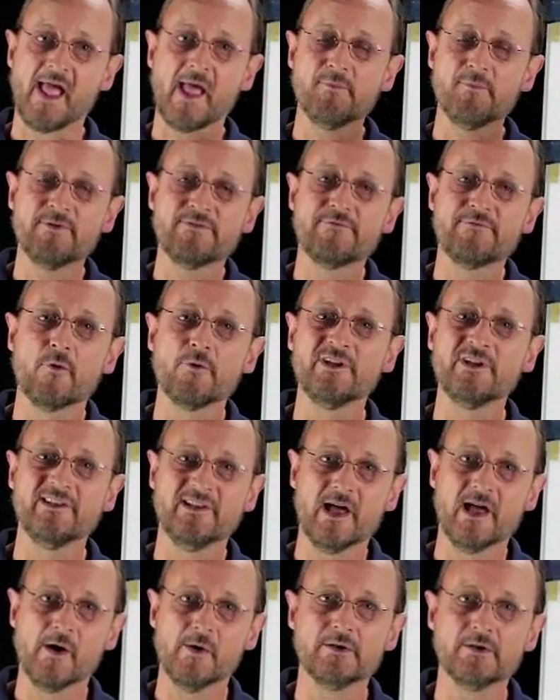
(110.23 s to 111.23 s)
and before you
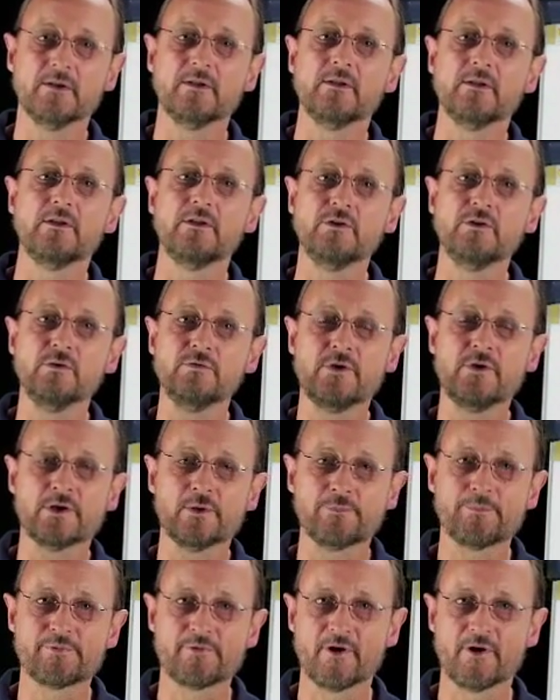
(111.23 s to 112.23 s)
know it, you've
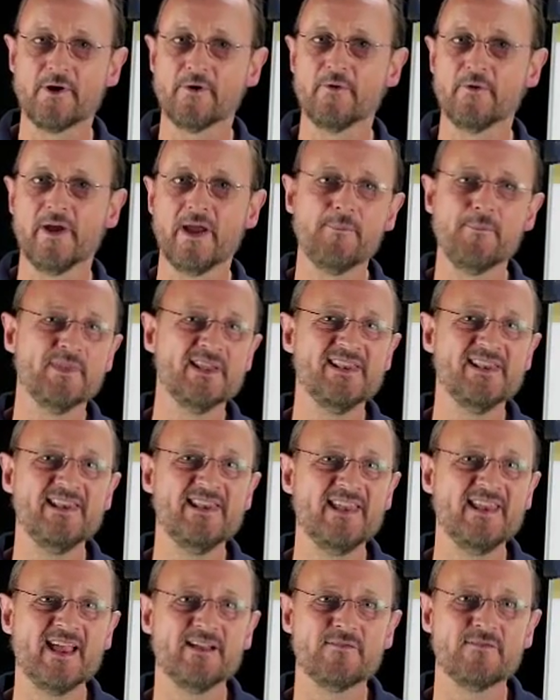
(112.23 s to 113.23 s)
got a program that
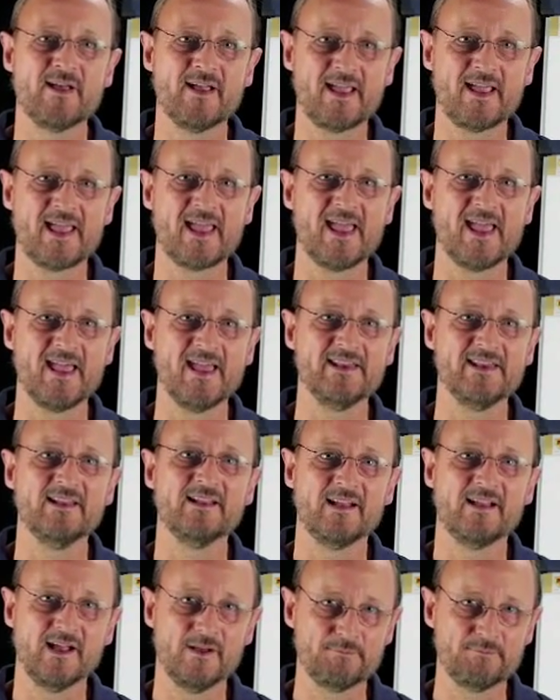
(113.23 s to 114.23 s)
never
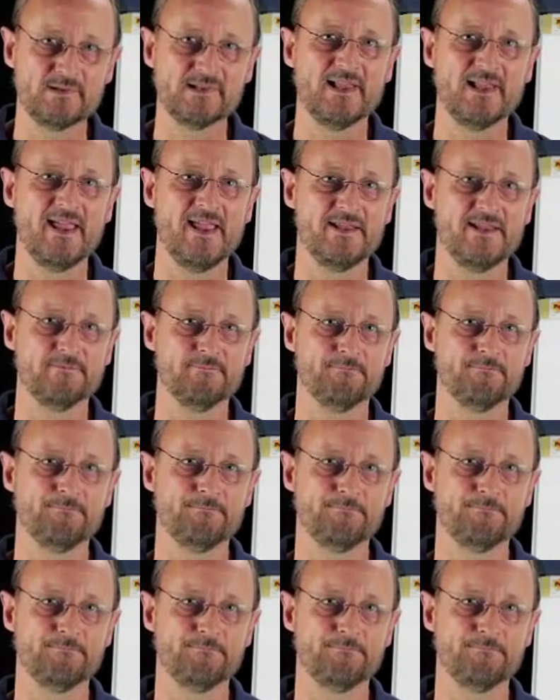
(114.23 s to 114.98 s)
had a plan.